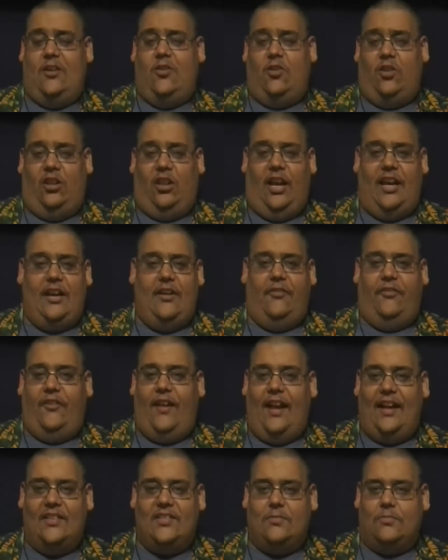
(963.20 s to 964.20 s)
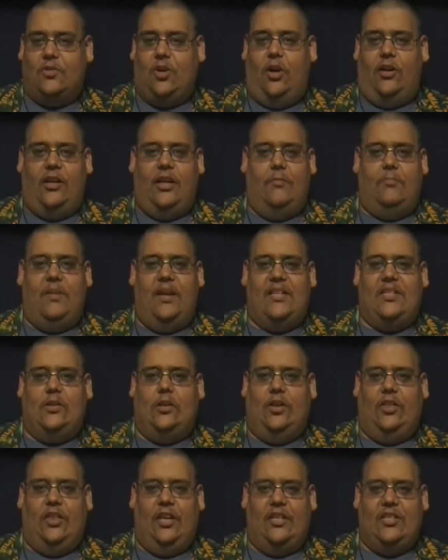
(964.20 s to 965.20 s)
light effects. I'm talking
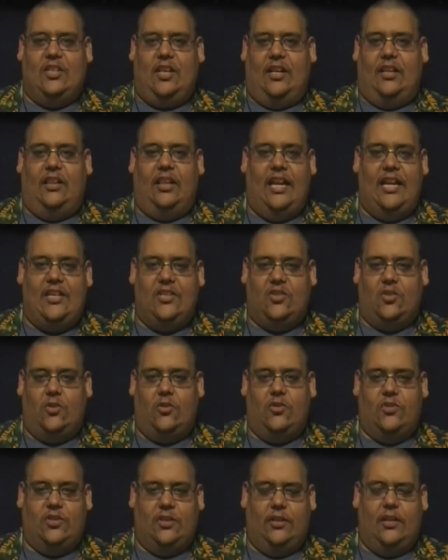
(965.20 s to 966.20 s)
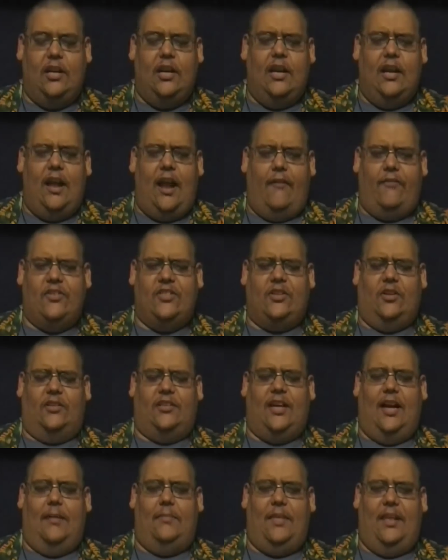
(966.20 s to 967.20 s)
basically things like lasers, and every single
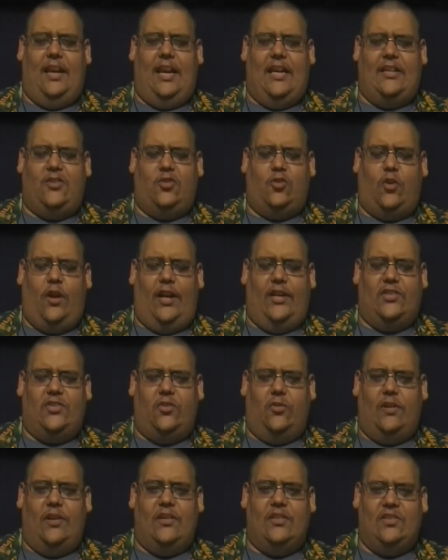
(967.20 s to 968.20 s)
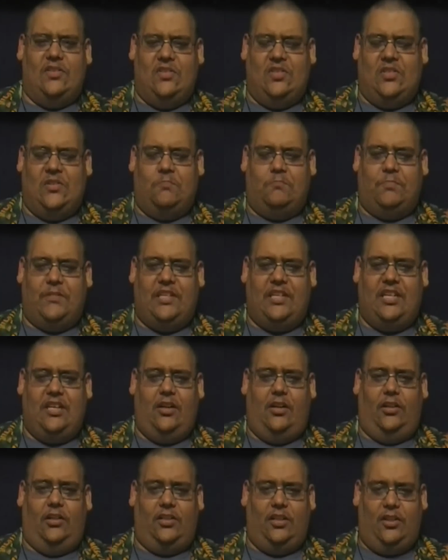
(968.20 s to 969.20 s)
time that a Trancer is
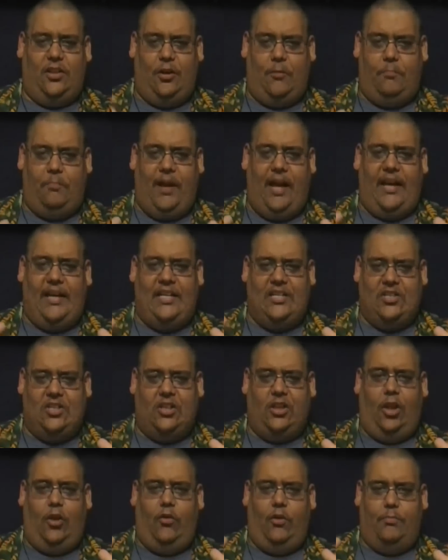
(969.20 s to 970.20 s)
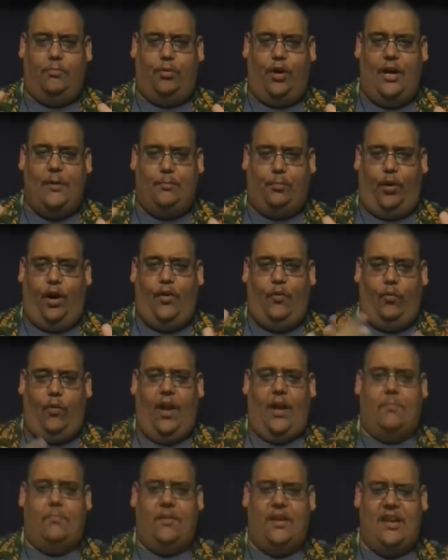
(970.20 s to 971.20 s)
killed, their bodies glow a bright, bright
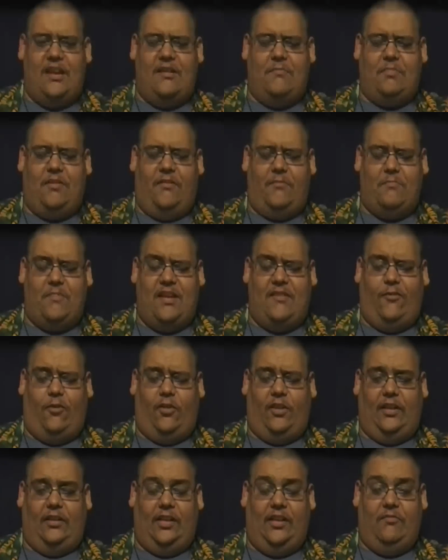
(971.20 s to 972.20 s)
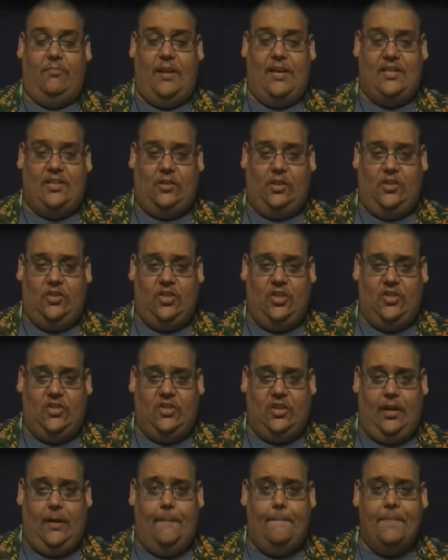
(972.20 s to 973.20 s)
red before they leave basically
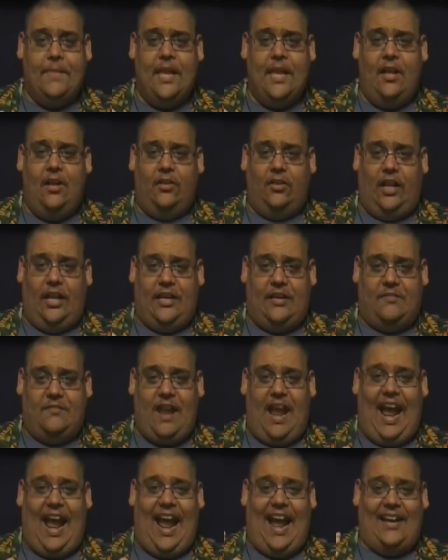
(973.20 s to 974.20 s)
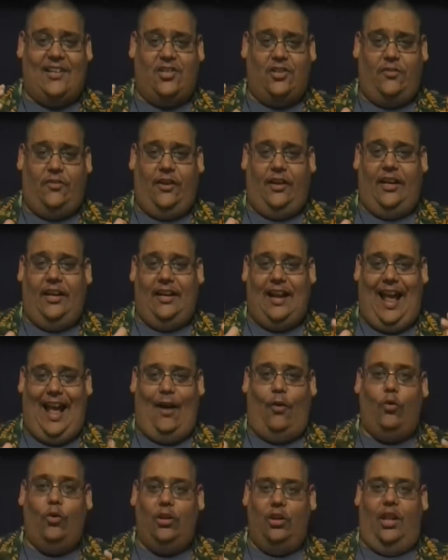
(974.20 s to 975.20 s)
just a, like, ash fucking
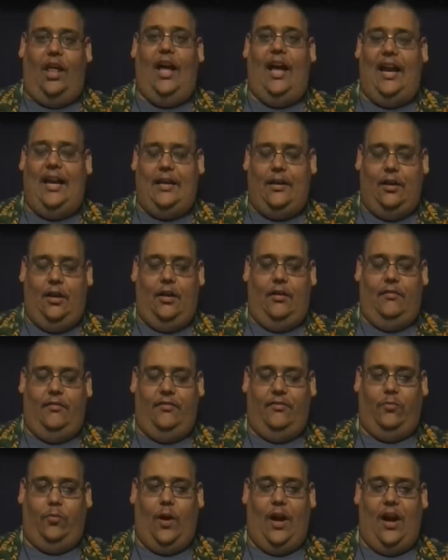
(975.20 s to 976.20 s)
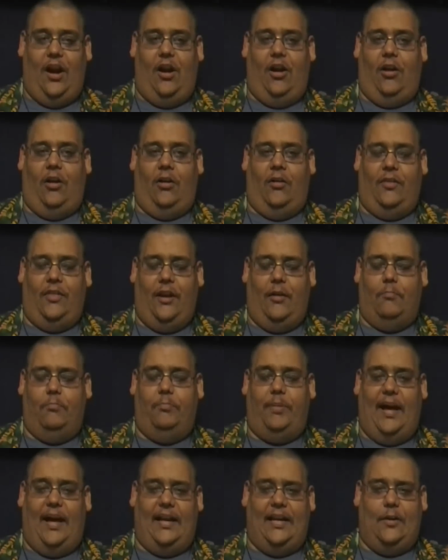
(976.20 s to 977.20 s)
outline of where their
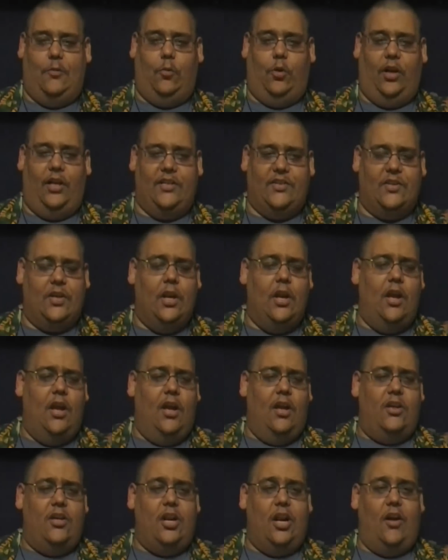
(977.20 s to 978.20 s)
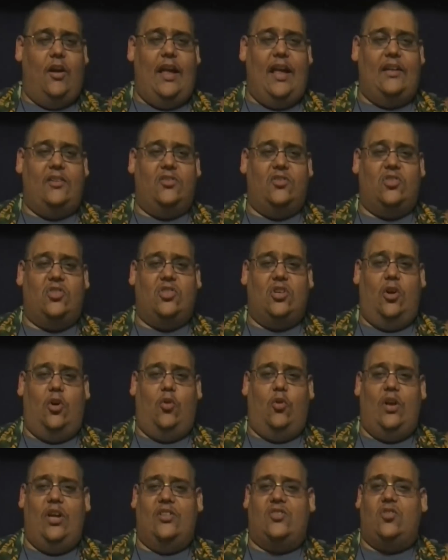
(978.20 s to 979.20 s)
body was. You know, and
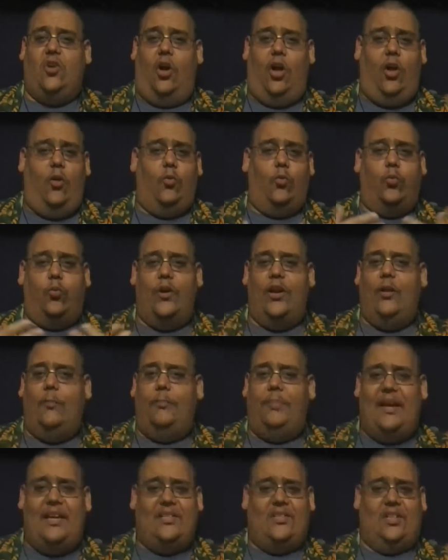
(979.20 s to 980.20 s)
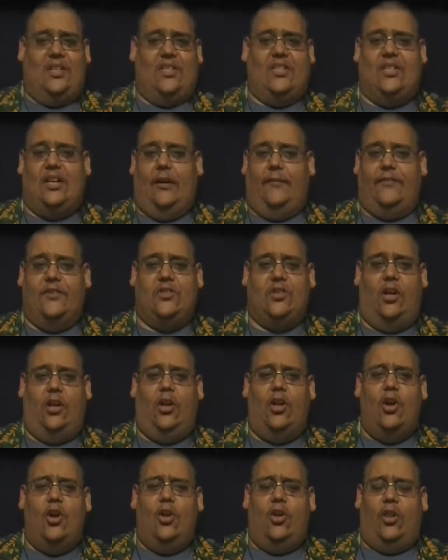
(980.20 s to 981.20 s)
so it's all real basic stuff. It's
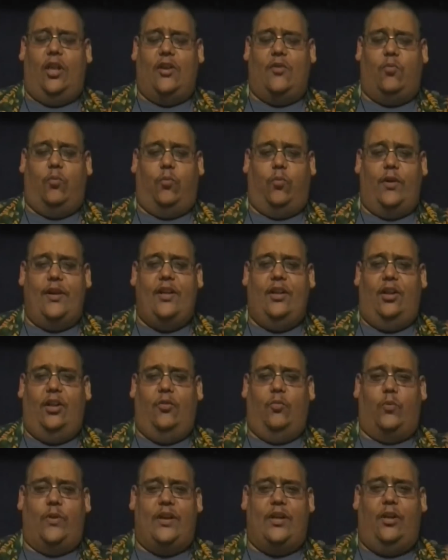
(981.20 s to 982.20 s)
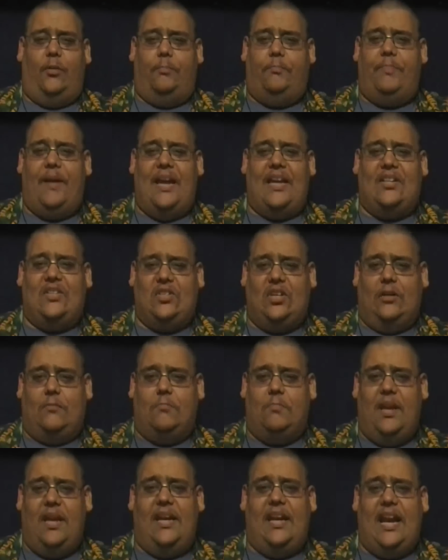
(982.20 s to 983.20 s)
all, like, real basic
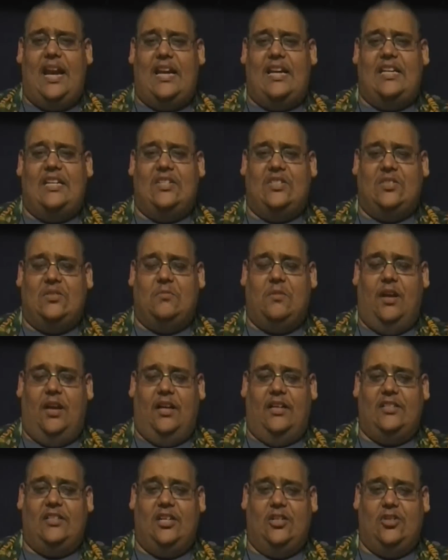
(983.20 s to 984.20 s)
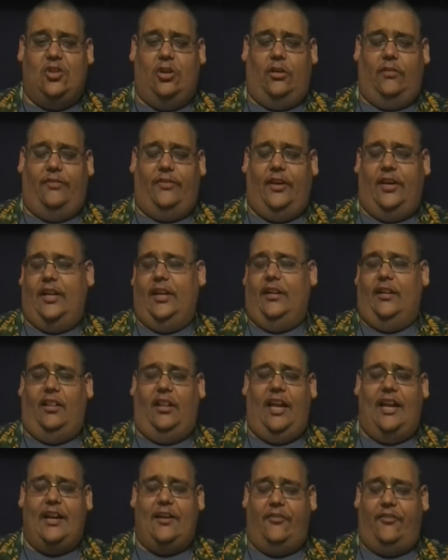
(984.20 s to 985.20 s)
mid-80s digital fucking
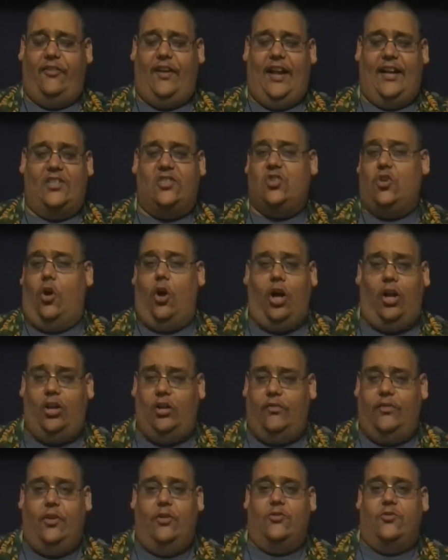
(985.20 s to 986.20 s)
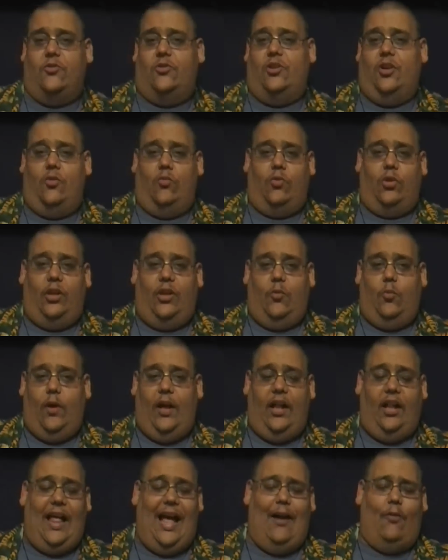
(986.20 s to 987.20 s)
light effects. All of those are done really
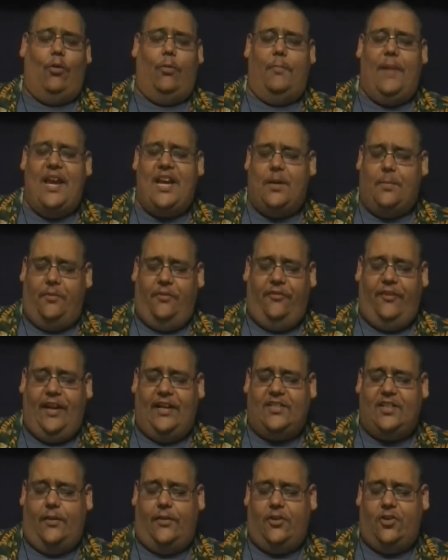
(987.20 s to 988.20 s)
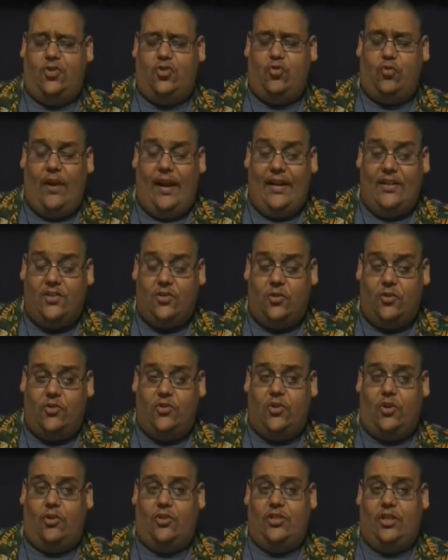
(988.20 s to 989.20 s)
well. Our makeup effects on the
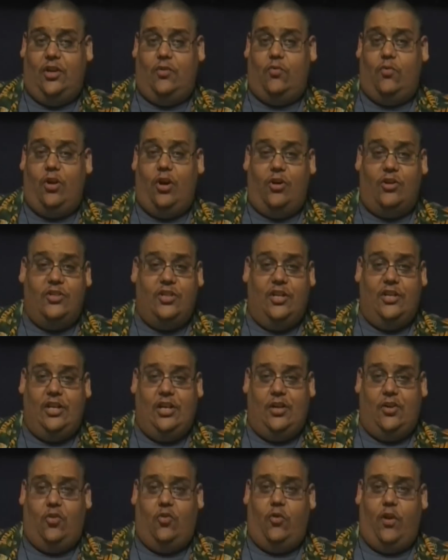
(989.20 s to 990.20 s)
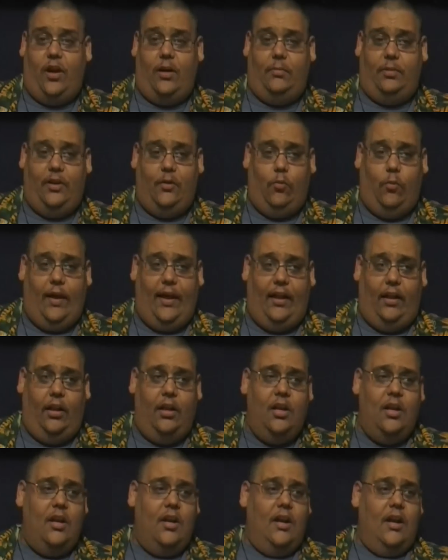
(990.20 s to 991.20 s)
Trancers are done incredibly well.
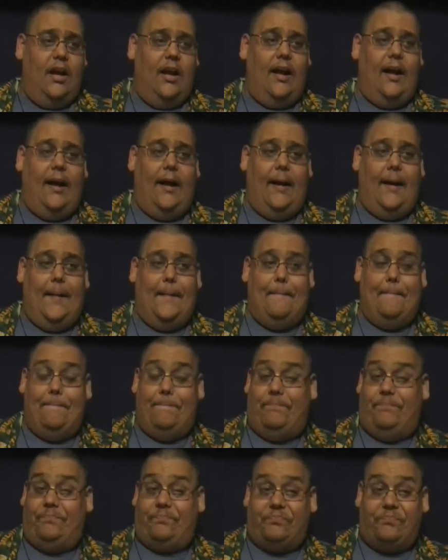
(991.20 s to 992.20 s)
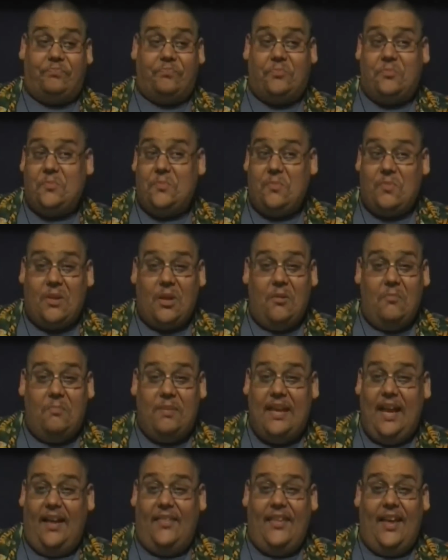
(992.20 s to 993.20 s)

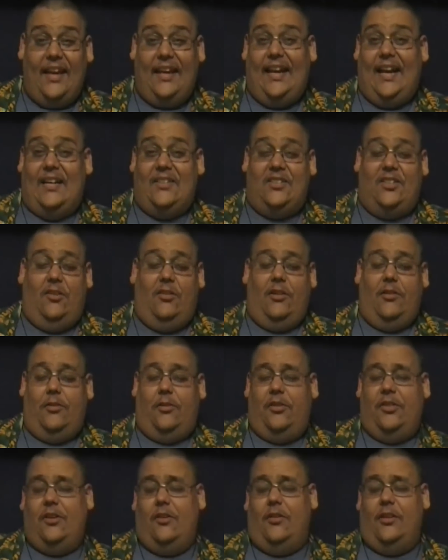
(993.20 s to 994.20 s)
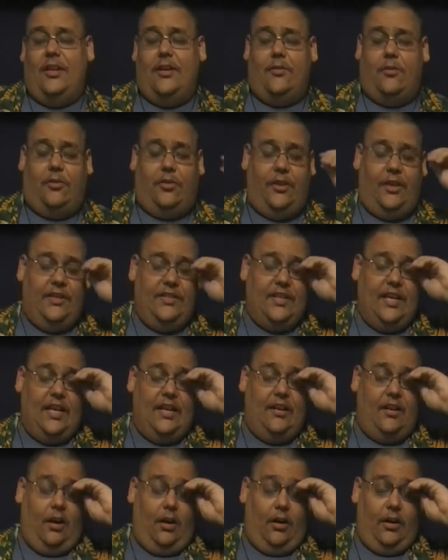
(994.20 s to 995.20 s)
Beyond that, guys, the only other things
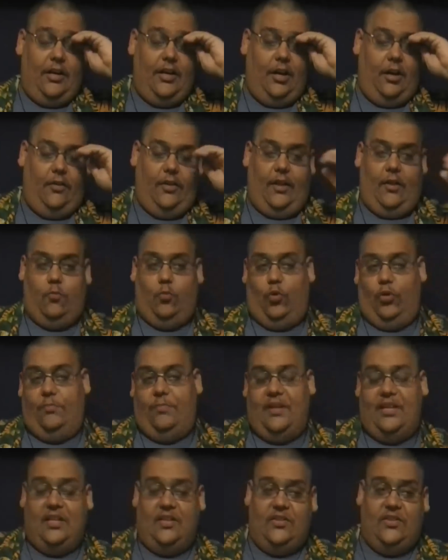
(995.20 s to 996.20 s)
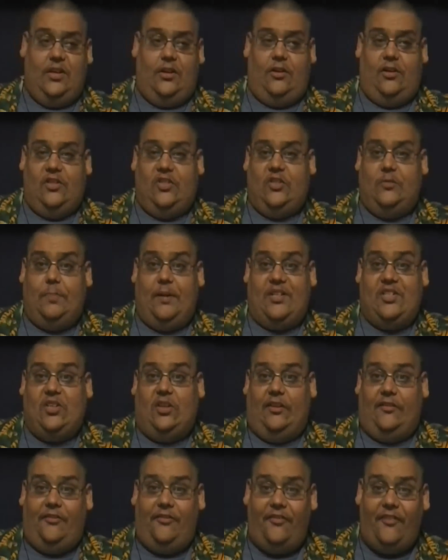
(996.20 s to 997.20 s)
that are here that would be considered as
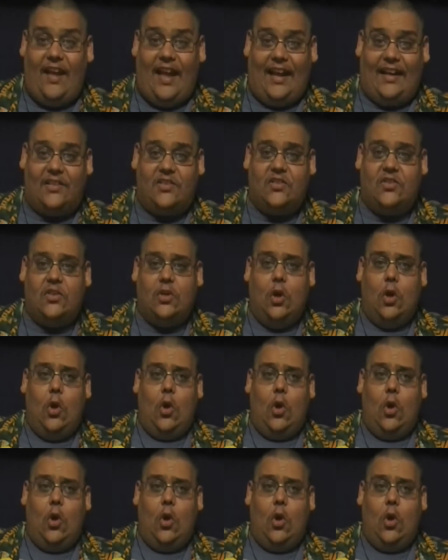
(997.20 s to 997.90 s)
special effects